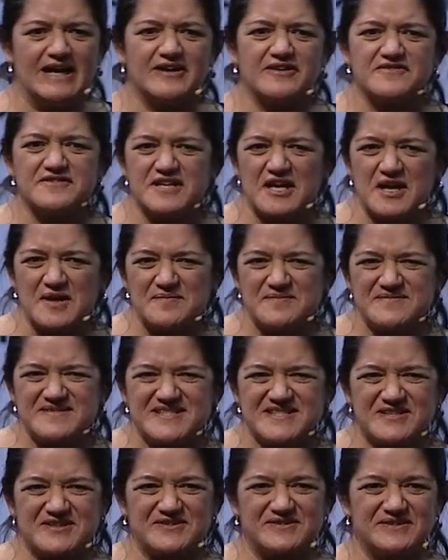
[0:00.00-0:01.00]
out of time. I
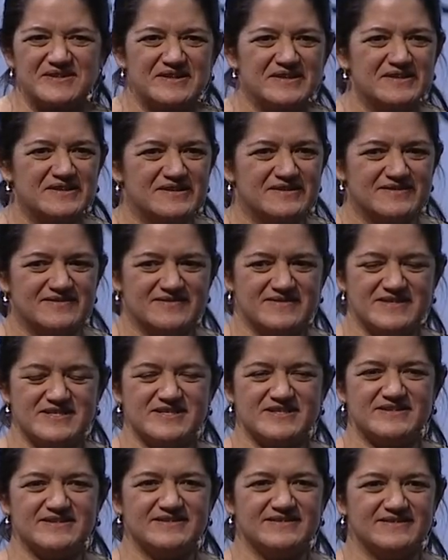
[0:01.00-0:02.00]
think, so we, I think we're we
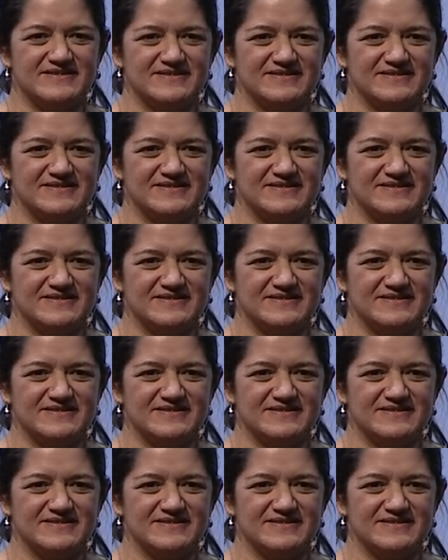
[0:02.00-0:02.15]
in Q&A